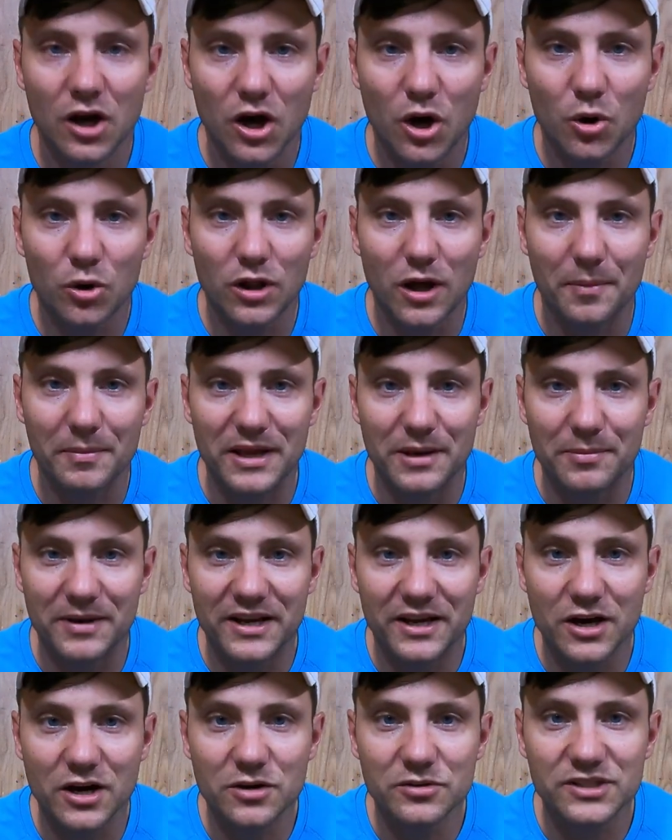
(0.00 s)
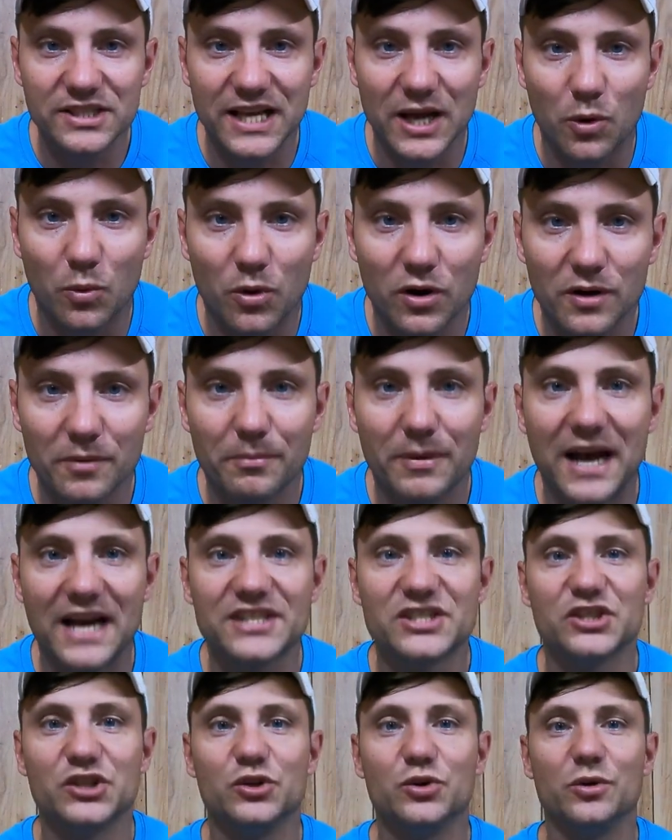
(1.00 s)
Hola mi amigos, and welcome back
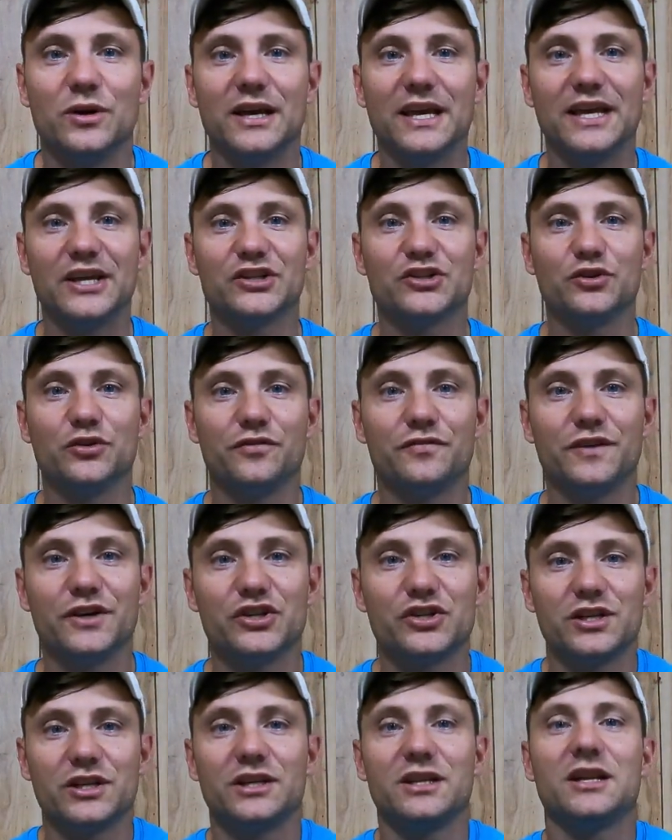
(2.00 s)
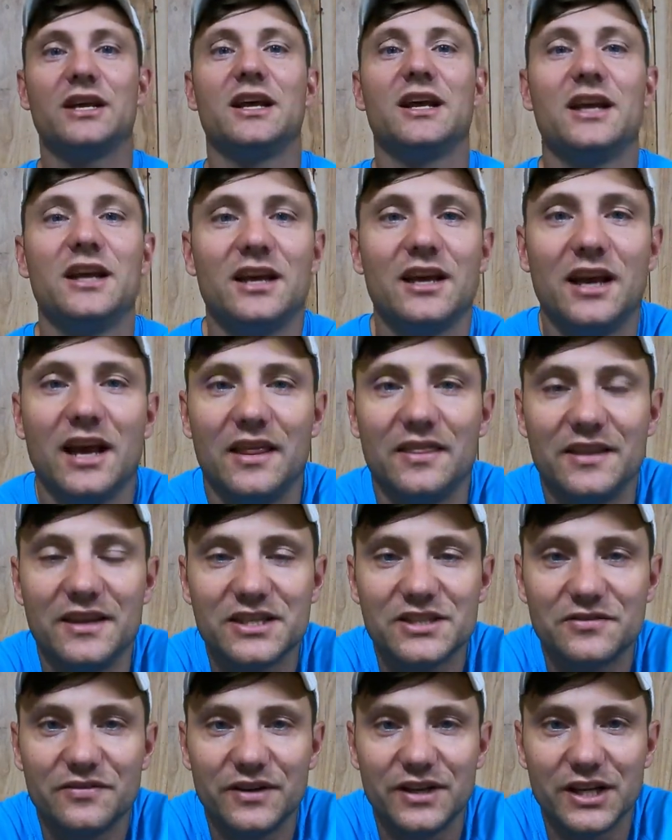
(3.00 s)
to Into Fishing. In
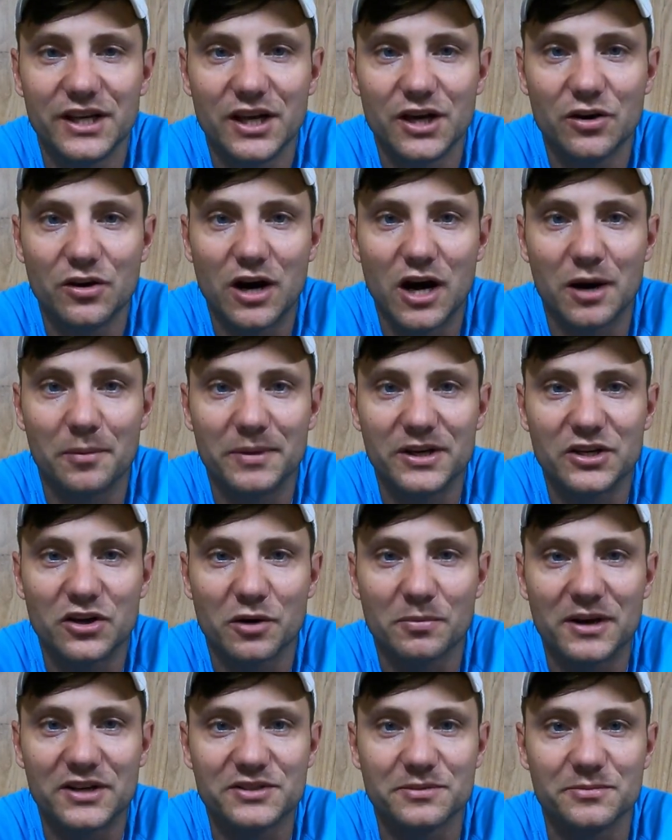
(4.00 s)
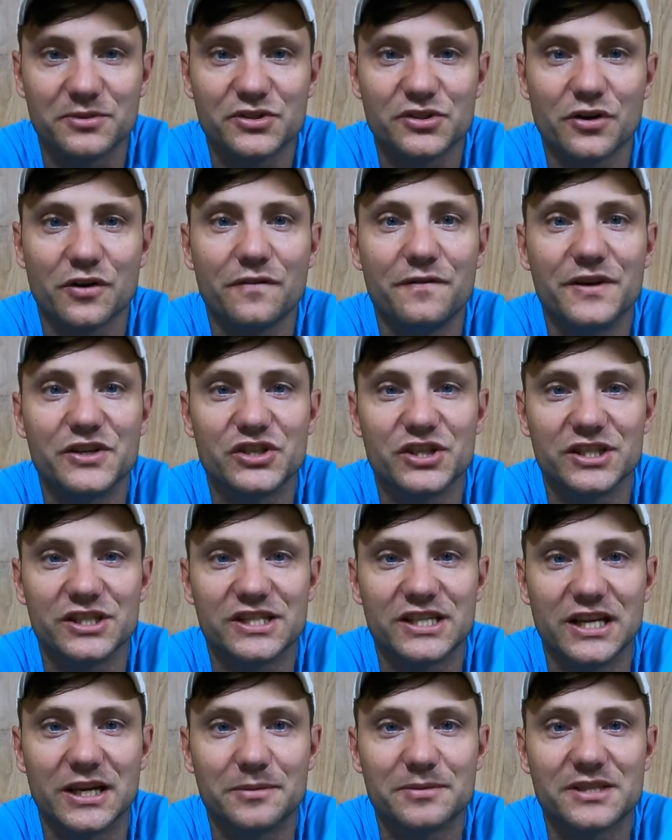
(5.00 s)
this video, I'm going to be talking about some surf fishing
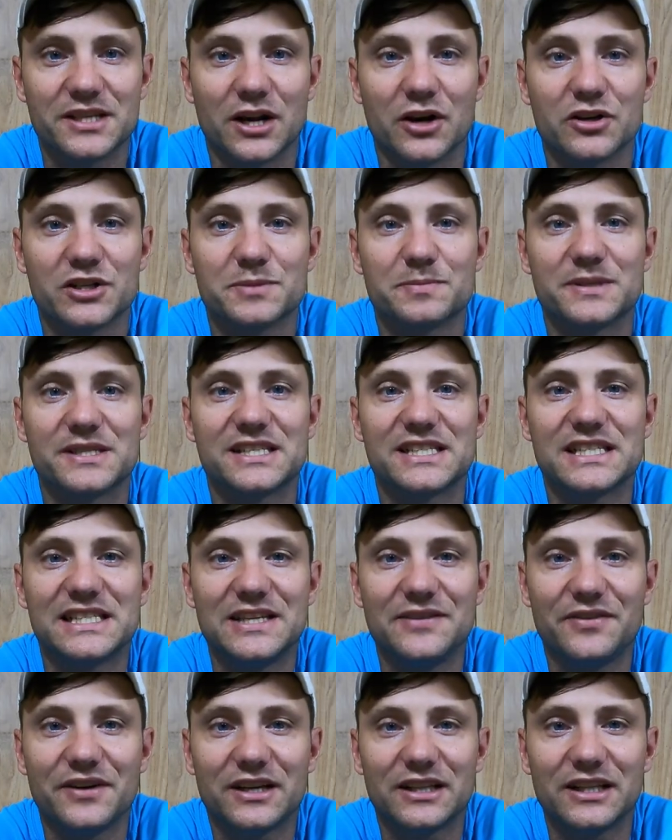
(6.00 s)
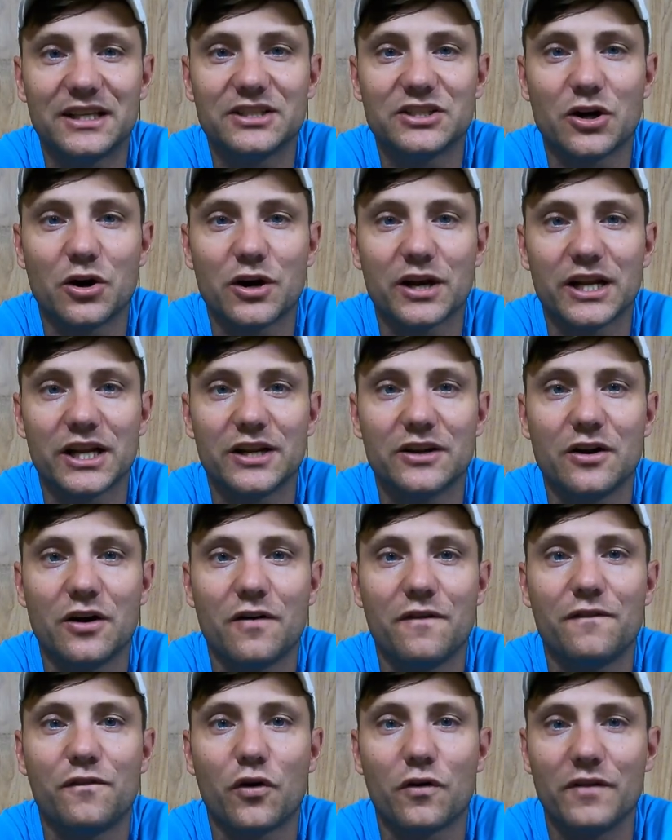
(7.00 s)
tips that are specifically targeted
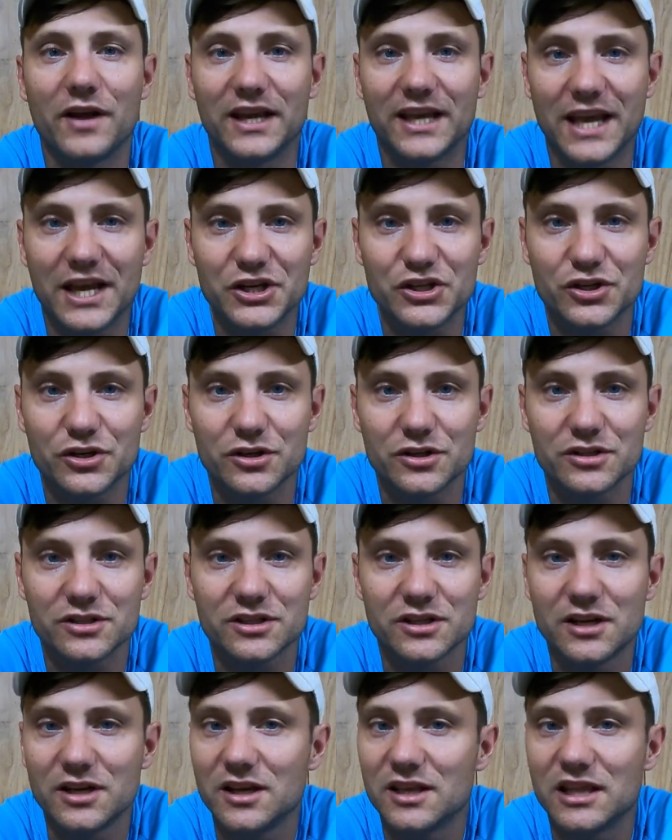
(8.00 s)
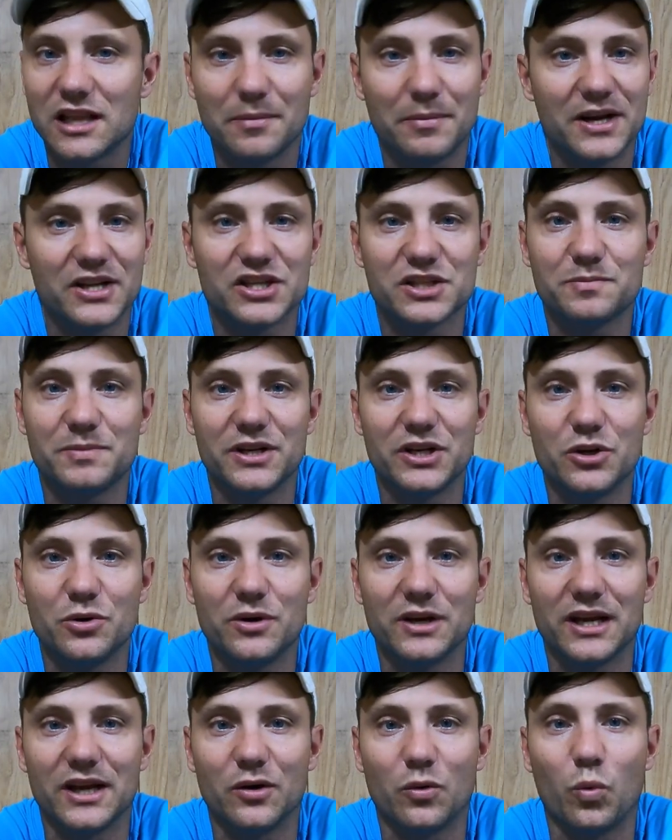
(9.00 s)
for vacationers that may just be
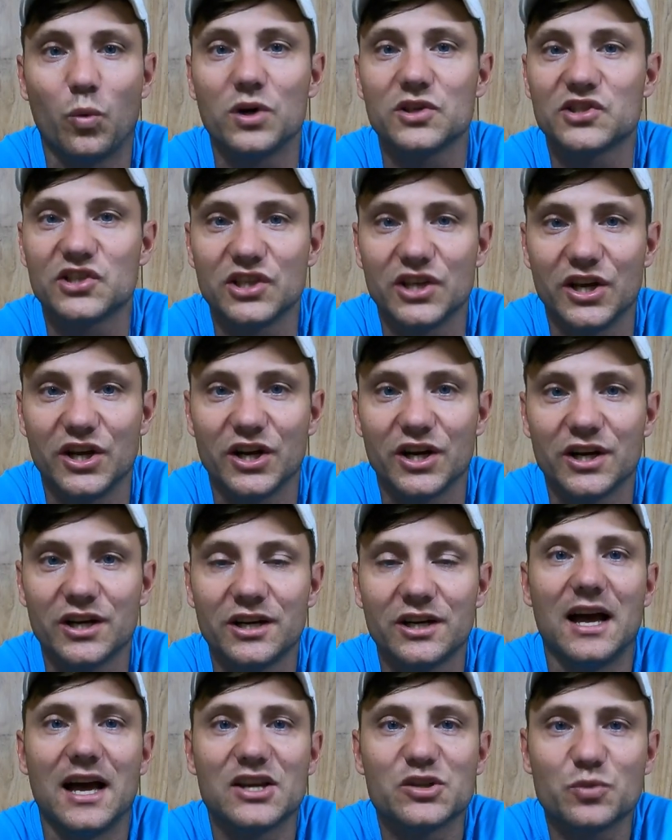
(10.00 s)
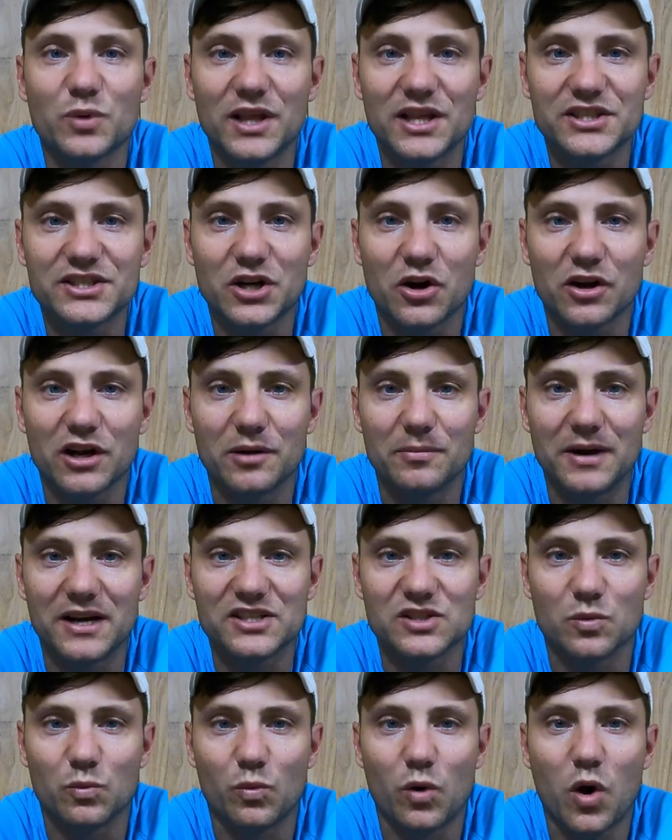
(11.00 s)
doing it once a year, as well as talking about
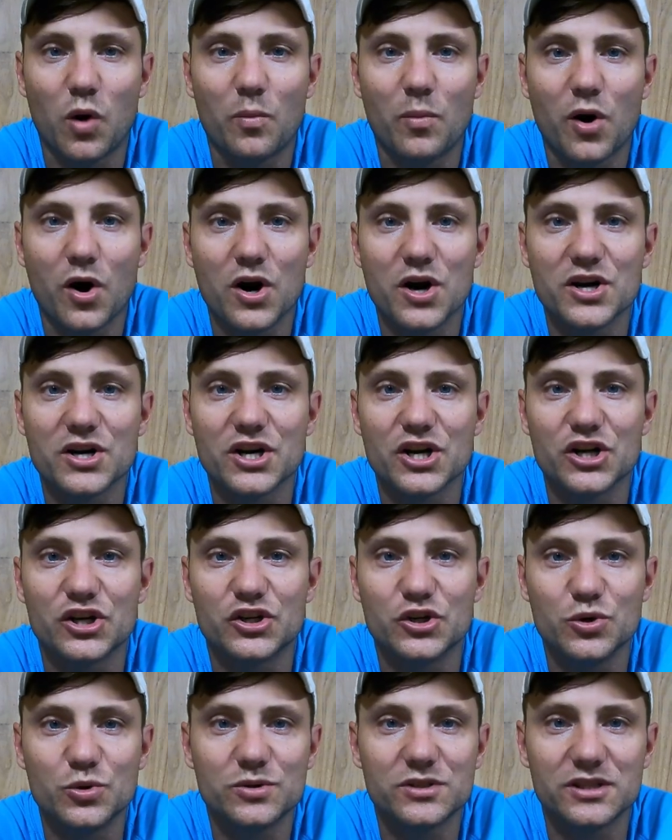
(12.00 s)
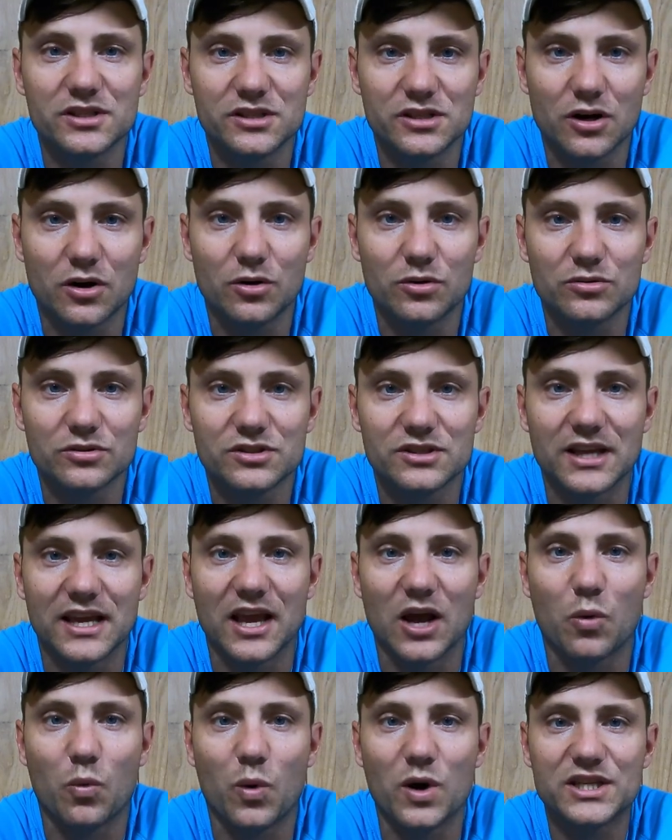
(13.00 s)
some Walmart do's and don'ts,
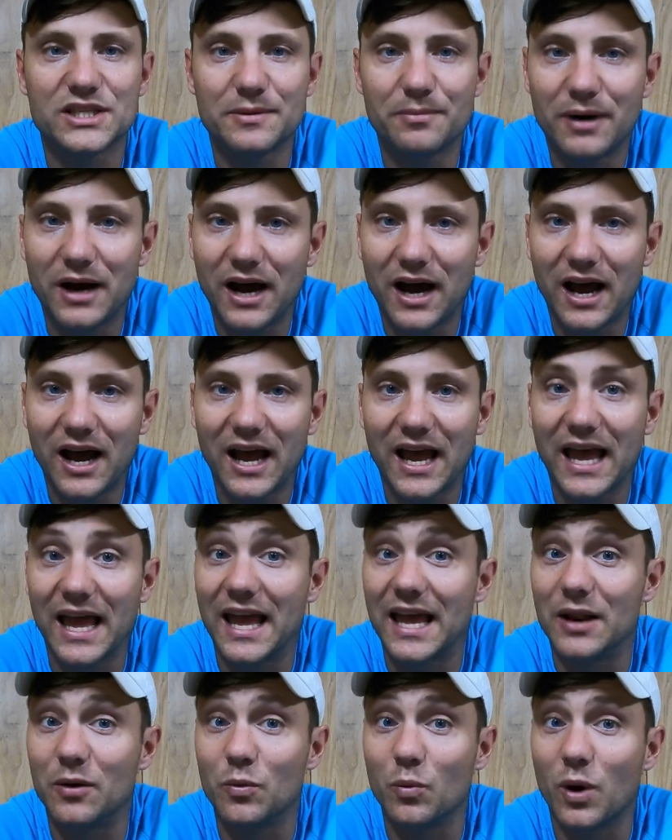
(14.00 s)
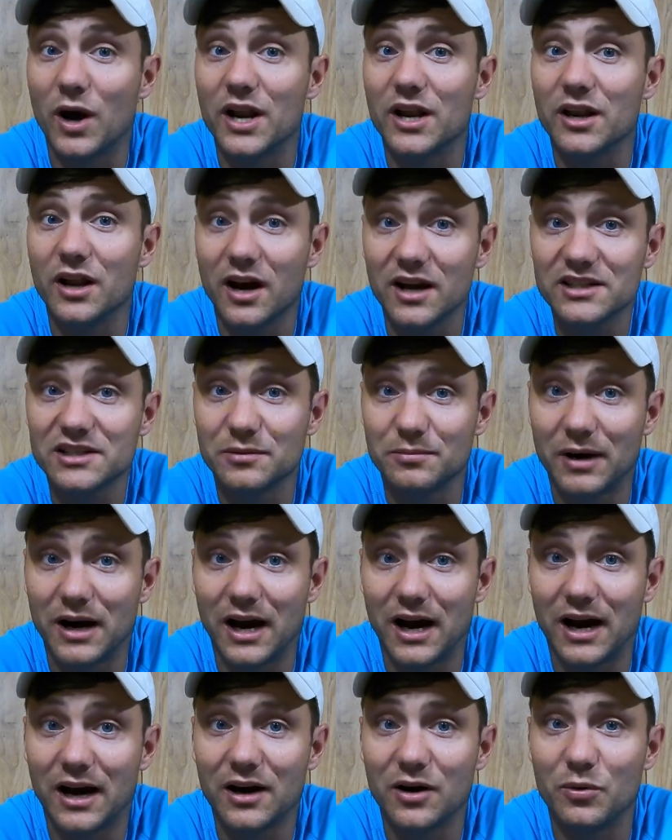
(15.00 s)
what to buy and what not to
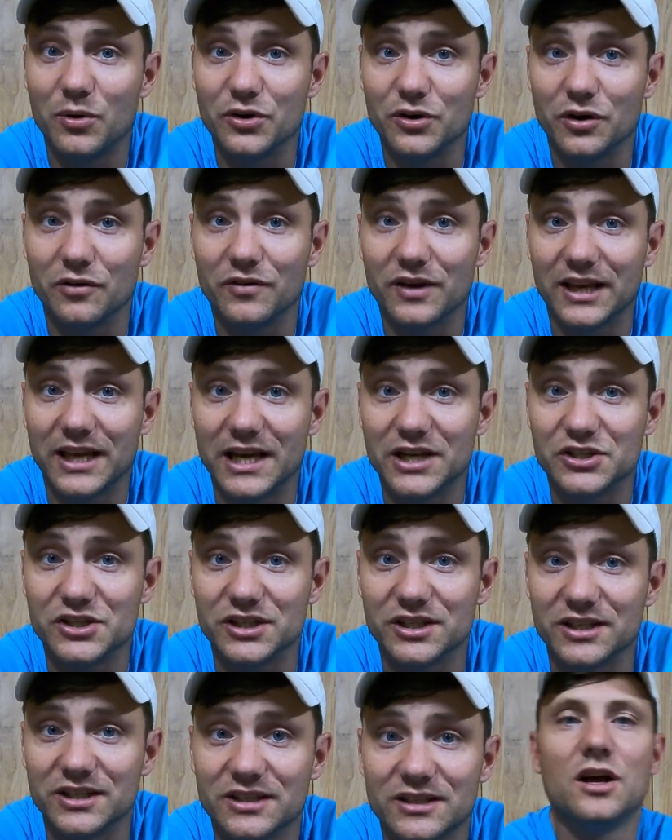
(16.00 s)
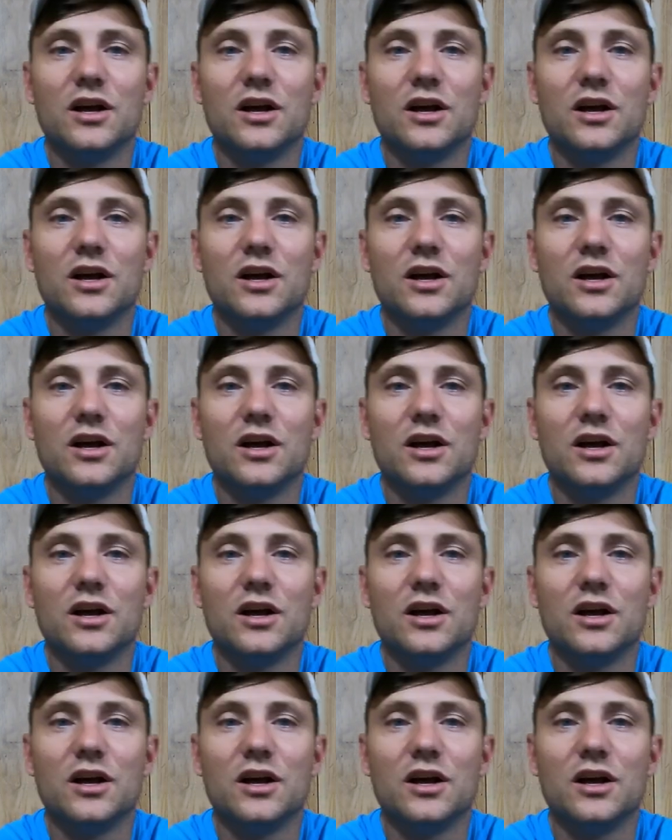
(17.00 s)
buy when you're on vacation.